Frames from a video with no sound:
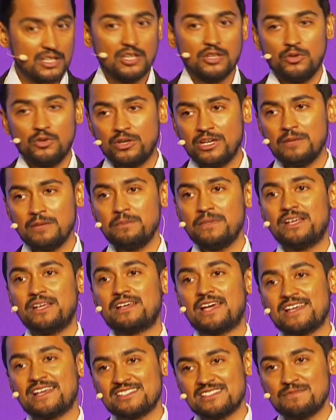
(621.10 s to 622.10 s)
You can
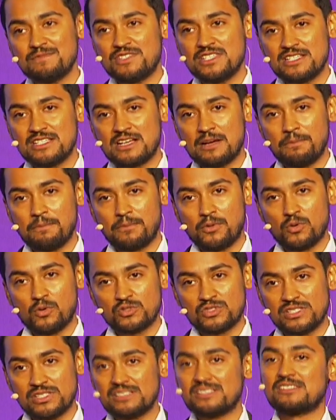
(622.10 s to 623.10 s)
make SMC
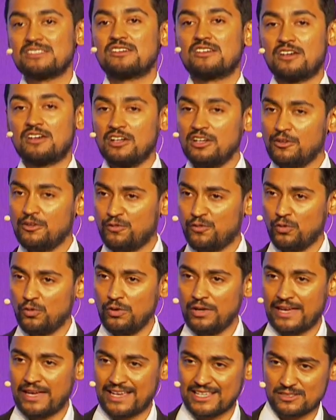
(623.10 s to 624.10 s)
composites colorful
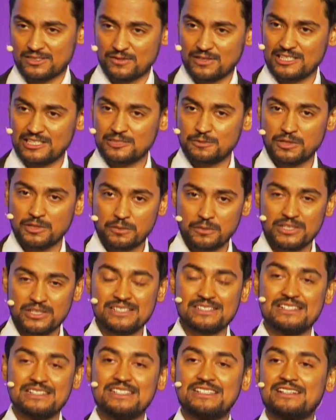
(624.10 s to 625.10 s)
as well as
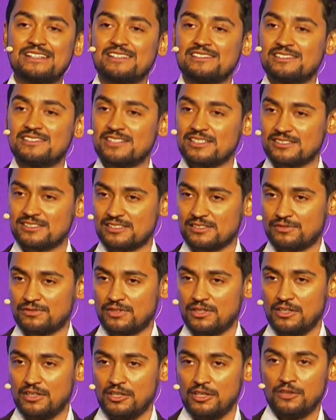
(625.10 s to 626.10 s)
permanently conductive
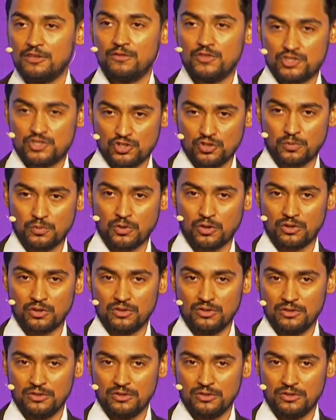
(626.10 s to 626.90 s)
with tubol.